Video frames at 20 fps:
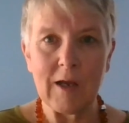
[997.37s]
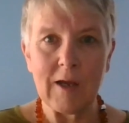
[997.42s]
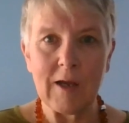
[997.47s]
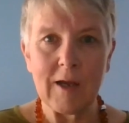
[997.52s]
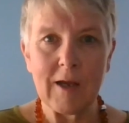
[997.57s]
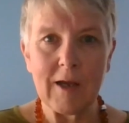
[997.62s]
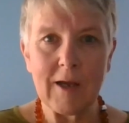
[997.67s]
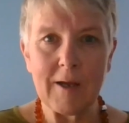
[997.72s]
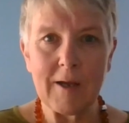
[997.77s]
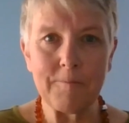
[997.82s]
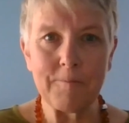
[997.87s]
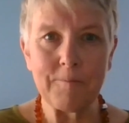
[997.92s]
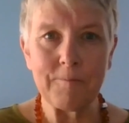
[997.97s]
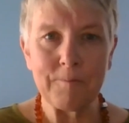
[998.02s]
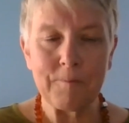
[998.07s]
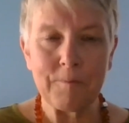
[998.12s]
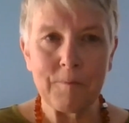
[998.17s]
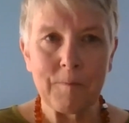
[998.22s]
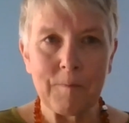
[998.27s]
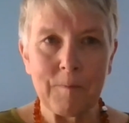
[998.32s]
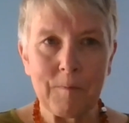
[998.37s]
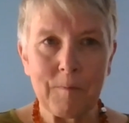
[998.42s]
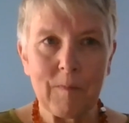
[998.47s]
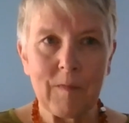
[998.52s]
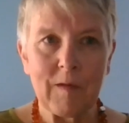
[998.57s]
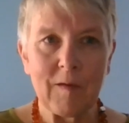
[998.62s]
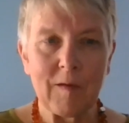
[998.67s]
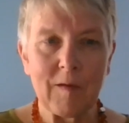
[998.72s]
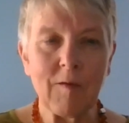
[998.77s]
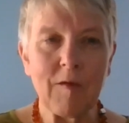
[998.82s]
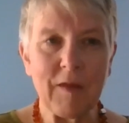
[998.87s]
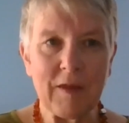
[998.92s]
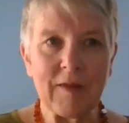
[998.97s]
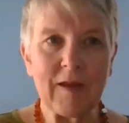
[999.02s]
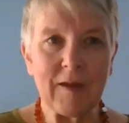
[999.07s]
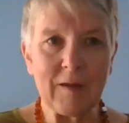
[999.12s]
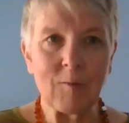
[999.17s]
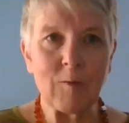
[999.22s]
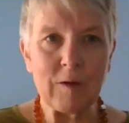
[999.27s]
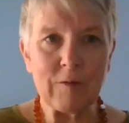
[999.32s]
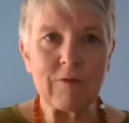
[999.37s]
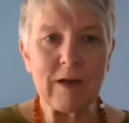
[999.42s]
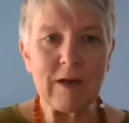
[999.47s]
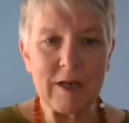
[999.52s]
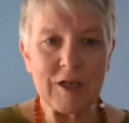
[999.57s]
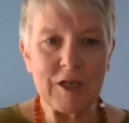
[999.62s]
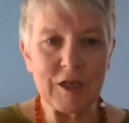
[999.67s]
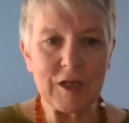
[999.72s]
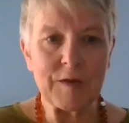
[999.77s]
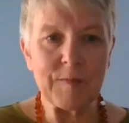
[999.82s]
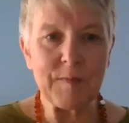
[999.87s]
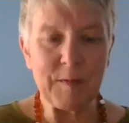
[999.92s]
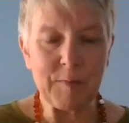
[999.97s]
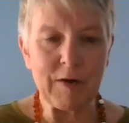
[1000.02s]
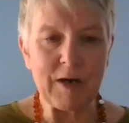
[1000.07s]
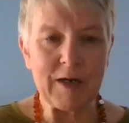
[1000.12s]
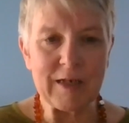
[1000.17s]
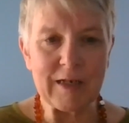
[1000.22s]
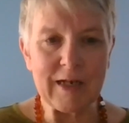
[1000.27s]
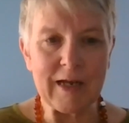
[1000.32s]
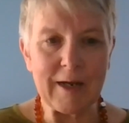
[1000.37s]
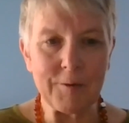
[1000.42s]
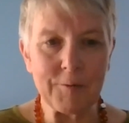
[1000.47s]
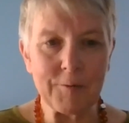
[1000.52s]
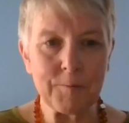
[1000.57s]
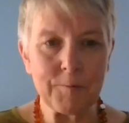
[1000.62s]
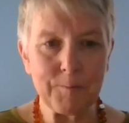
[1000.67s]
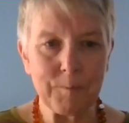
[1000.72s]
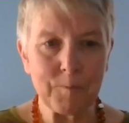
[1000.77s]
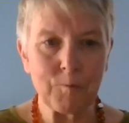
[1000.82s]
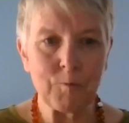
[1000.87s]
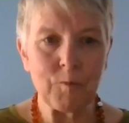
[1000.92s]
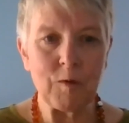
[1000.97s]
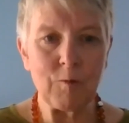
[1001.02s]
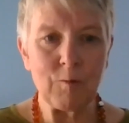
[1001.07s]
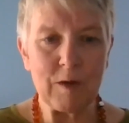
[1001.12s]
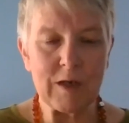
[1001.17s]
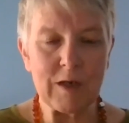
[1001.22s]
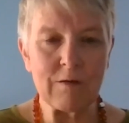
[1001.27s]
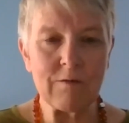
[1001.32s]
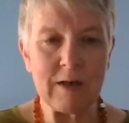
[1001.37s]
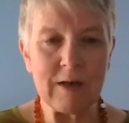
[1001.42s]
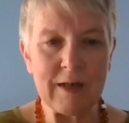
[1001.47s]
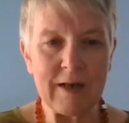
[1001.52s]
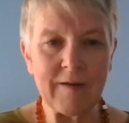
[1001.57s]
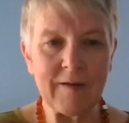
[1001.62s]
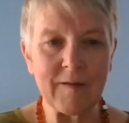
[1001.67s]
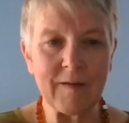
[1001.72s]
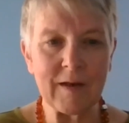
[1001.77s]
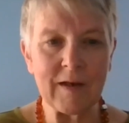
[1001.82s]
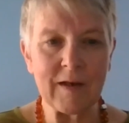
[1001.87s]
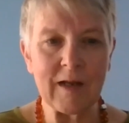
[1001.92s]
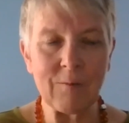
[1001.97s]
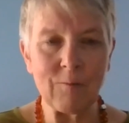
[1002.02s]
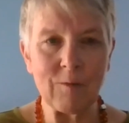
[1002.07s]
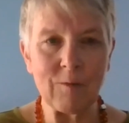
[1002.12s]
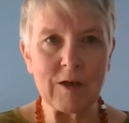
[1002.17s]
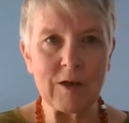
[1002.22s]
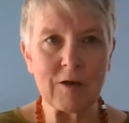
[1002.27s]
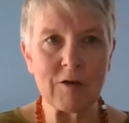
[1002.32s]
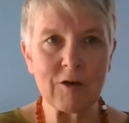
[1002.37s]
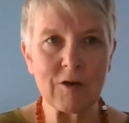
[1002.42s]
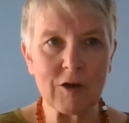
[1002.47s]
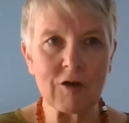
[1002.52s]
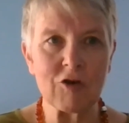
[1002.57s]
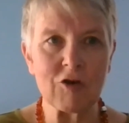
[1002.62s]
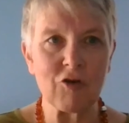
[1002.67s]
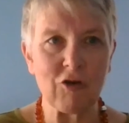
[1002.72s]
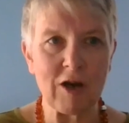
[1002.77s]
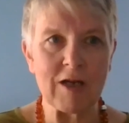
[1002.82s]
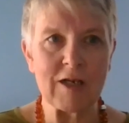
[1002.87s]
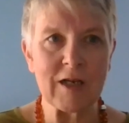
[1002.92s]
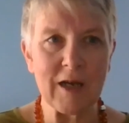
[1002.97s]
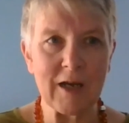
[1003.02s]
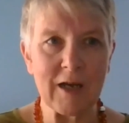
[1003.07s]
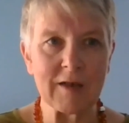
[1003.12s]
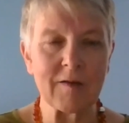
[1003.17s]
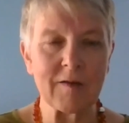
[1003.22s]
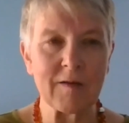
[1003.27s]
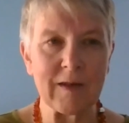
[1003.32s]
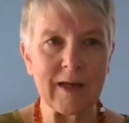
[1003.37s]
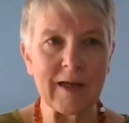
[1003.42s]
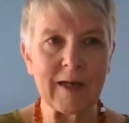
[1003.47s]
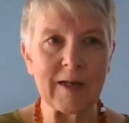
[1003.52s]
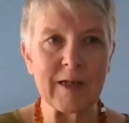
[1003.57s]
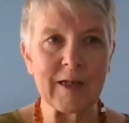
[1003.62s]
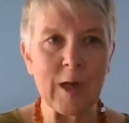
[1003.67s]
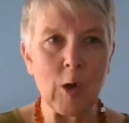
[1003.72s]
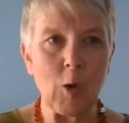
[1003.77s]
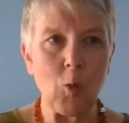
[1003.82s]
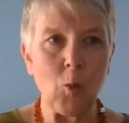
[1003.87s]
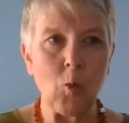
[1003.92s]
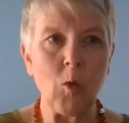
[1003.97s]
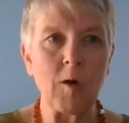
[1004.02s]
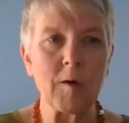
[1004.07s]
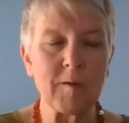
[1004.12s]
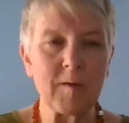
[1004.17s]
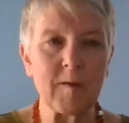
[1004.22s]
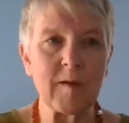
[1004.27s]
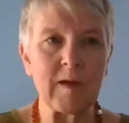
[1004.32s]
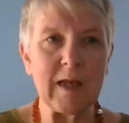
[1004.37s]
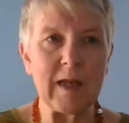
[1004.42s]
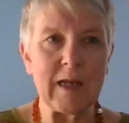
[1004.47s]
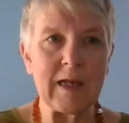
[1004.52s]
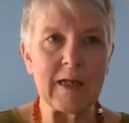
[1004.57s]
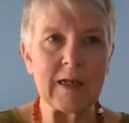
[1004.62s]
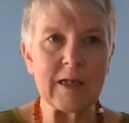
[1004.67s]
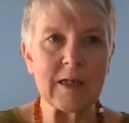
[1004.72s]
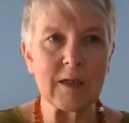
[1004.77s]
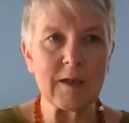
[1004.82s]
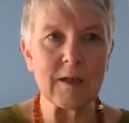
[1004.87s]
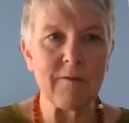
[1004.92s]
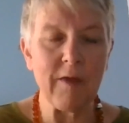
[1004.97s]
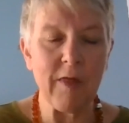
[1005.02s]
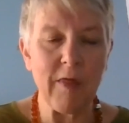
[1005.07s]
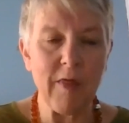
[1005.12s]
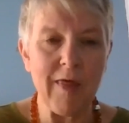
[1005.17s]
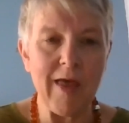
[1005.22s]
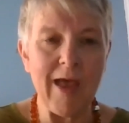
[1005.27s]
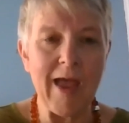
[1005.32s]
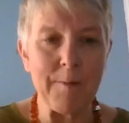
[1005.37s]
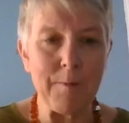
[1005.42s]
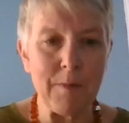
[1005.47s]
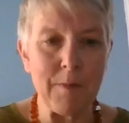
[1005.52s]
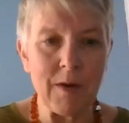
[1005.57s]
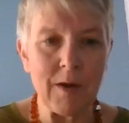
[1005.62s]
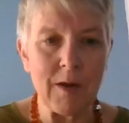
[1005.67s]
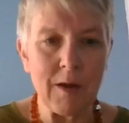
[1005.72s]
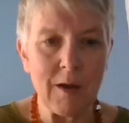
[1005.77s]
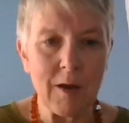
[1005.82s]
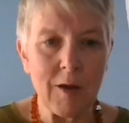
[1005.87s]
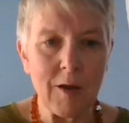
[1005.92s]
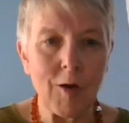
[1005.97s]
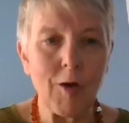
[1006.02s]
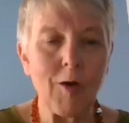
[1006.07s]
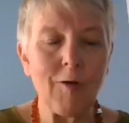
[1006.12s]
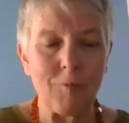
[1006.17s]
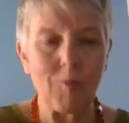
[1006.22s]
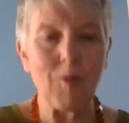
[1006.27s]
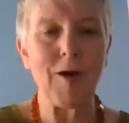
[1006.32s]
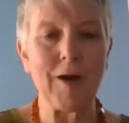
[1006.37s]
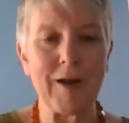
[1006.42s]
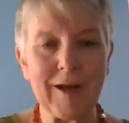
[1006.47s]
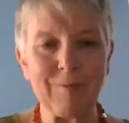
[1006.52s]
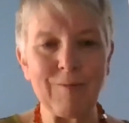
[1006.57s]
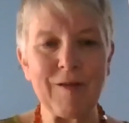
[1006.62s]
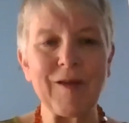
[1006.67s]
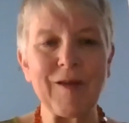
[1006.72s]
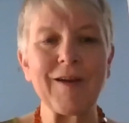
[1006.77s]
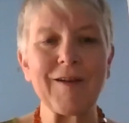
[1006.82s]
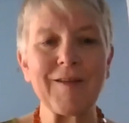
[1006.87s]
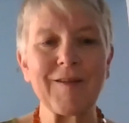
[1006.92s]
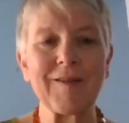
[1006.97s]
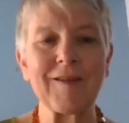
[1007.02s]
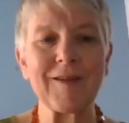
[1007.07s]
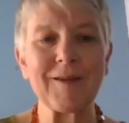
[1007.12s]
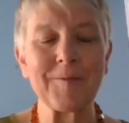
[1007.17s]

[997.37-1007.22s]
I think that's when relationships break down, when we don't listen and we don't try to understand what's in it for them of working with us.